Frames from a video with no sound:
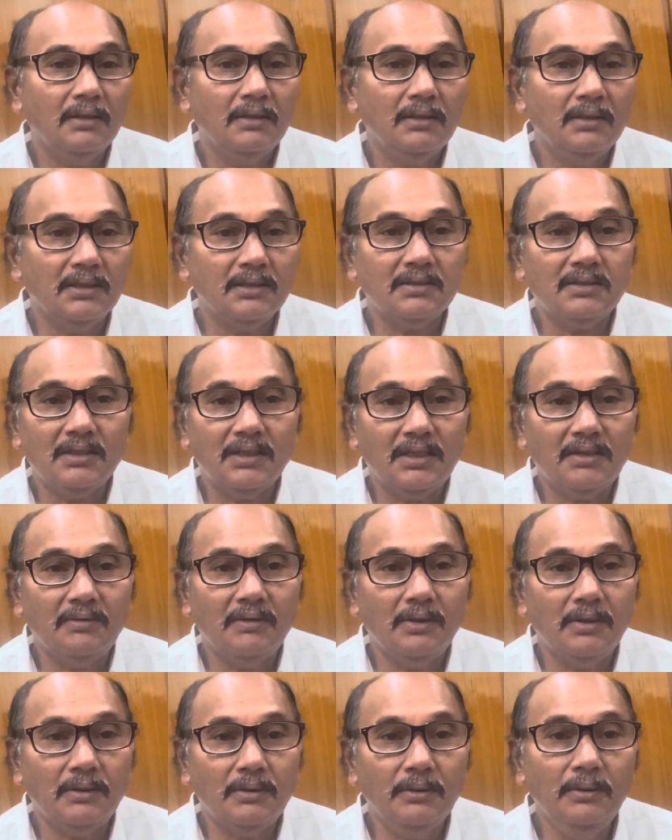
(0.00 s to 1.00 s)
is
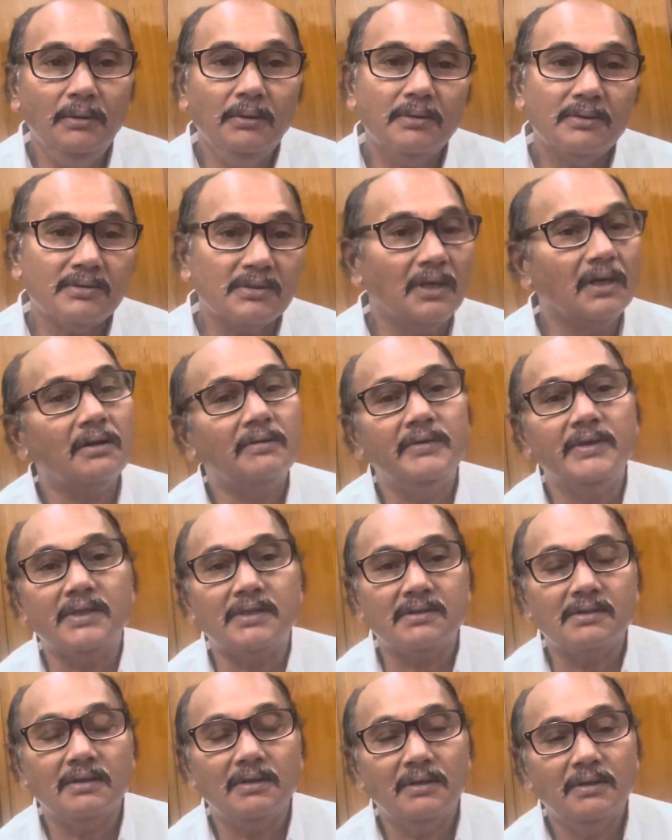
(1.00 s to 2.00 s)
equal to
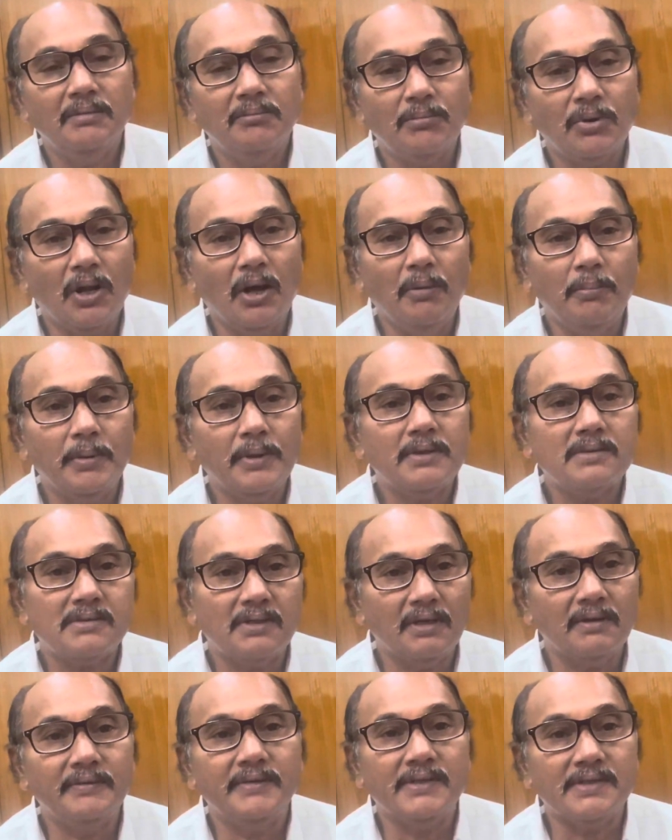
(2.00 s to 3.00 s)
service, proper
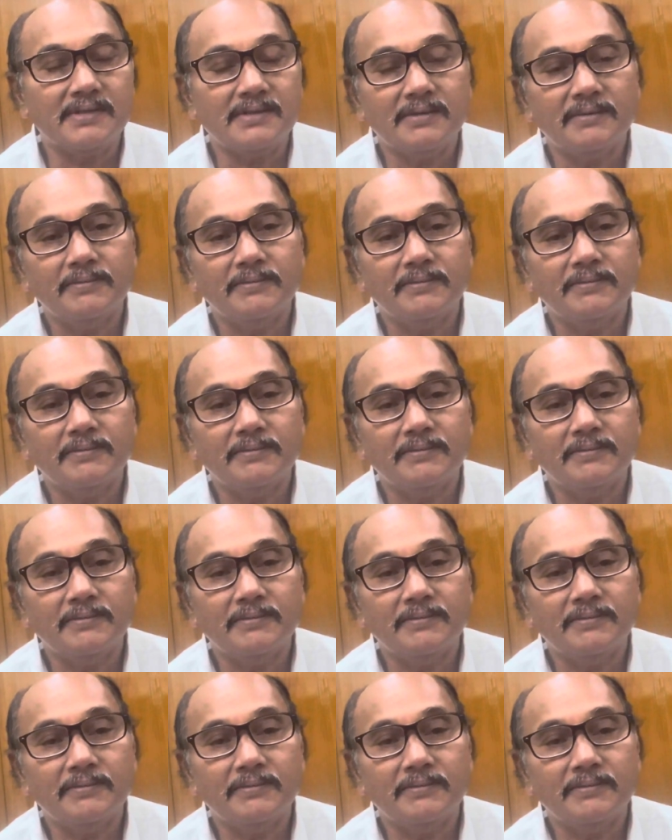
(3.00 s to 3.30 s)
service.